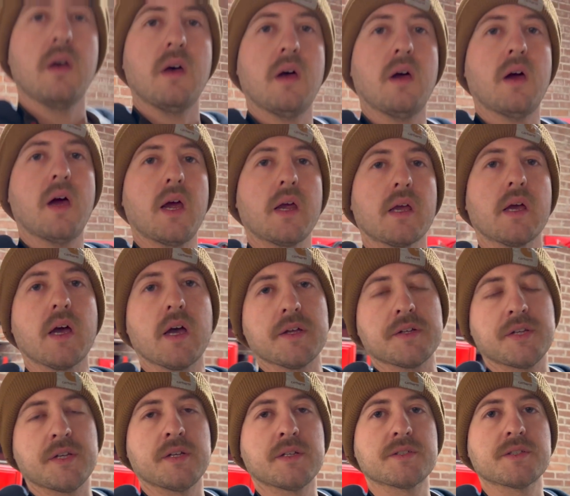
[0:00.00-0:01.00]
Alright
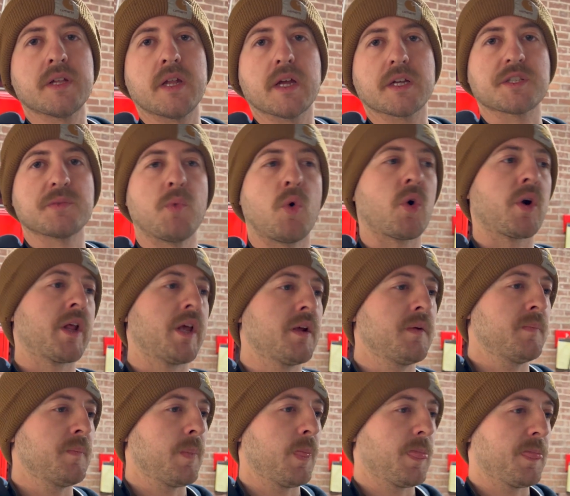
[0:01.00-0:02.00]
guys, it's the next morning.
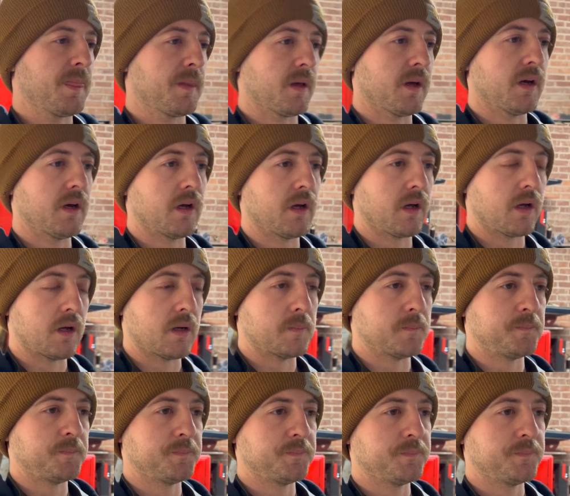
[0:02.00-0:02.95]
I